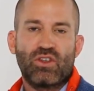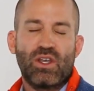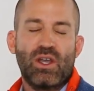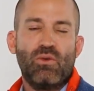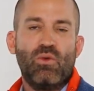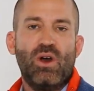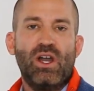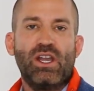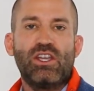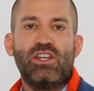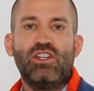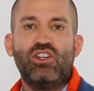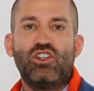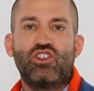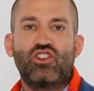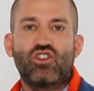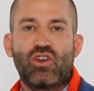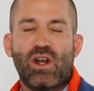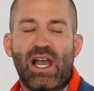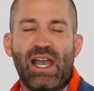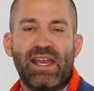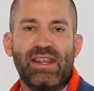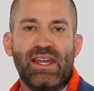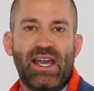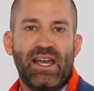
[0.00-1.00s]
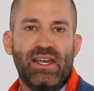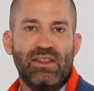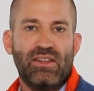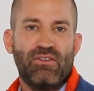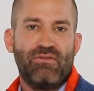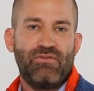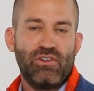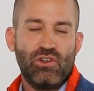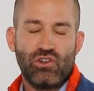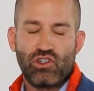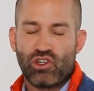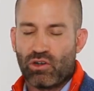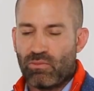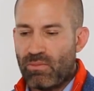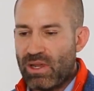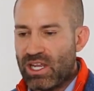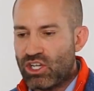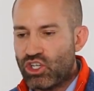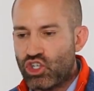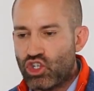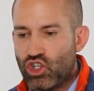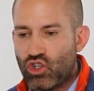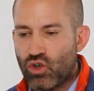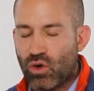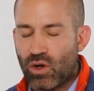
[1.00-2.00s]
So I want you to try that in the future.
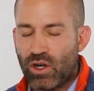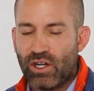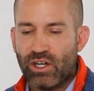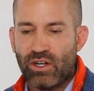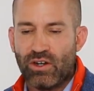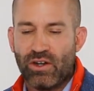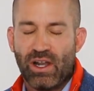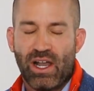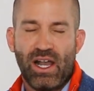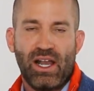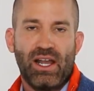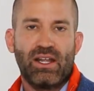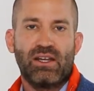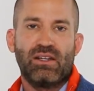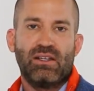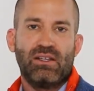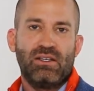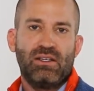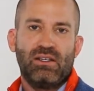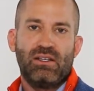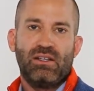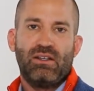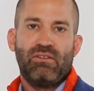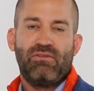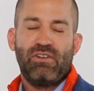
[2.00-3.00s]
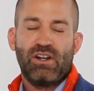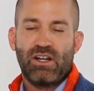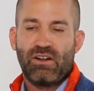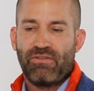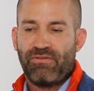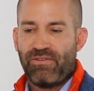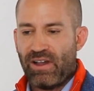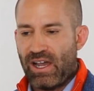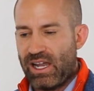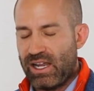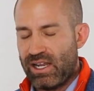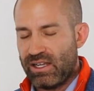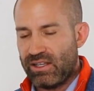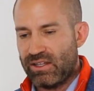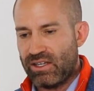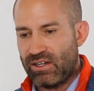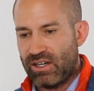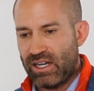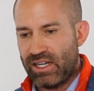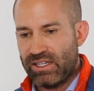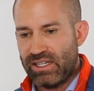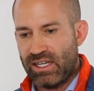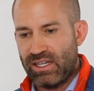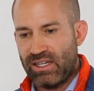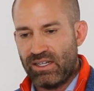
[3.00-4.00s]
Make sure you're not verifying
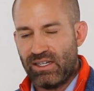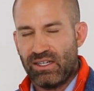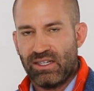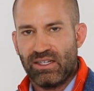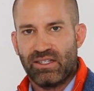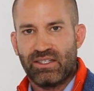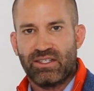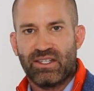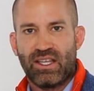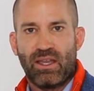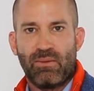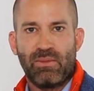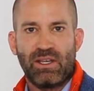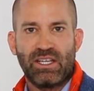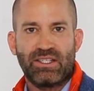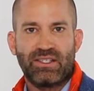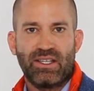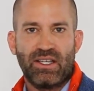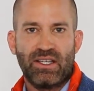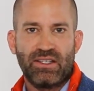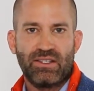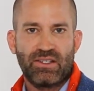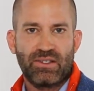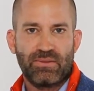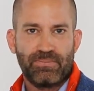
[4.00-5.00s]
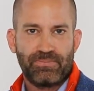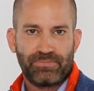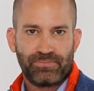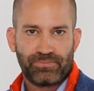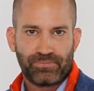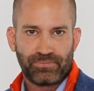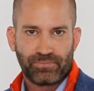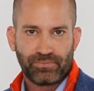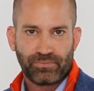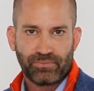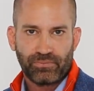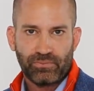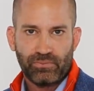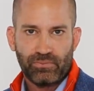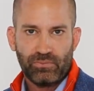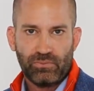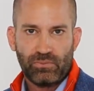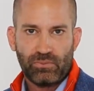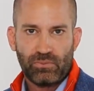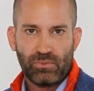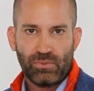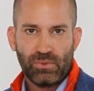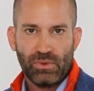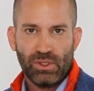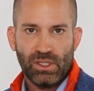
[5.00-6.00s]
their identity. Does that make sense?
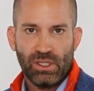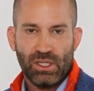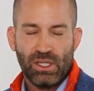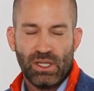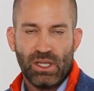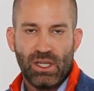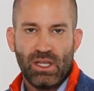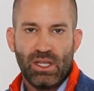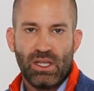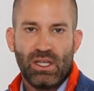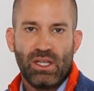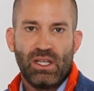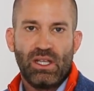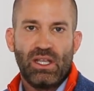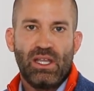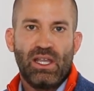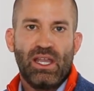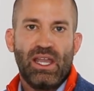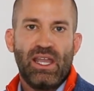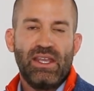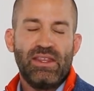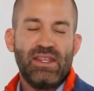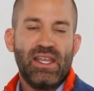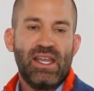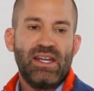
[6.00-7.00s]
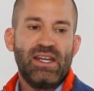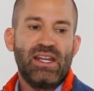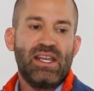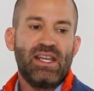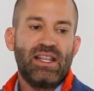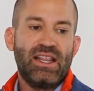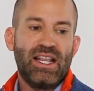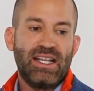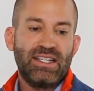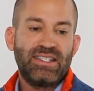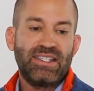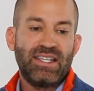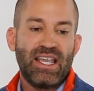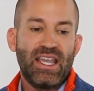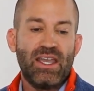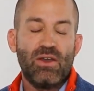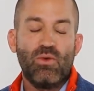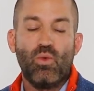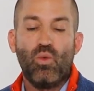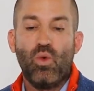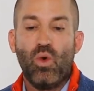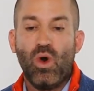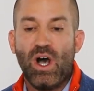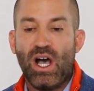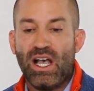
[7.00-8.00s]
Perfect. And then let's say
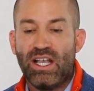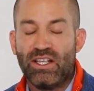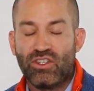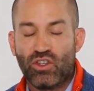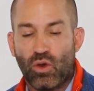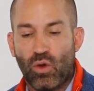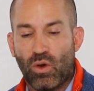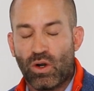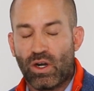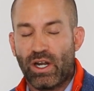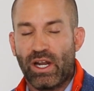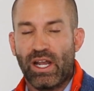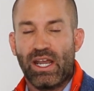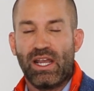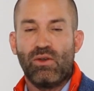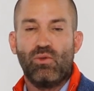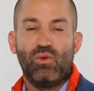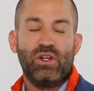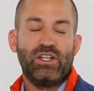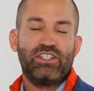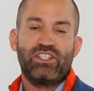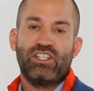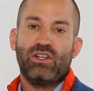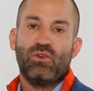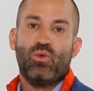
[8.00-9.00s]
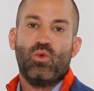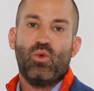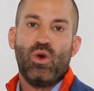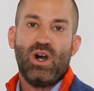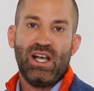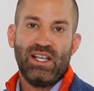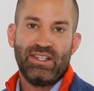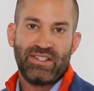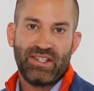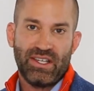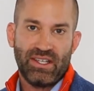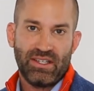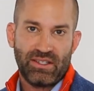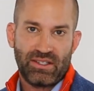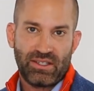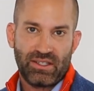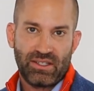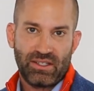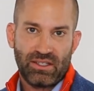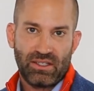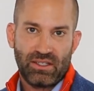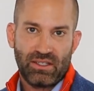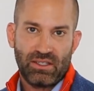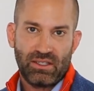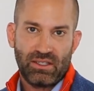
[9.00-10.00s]
it was Jorge, which it wasn't.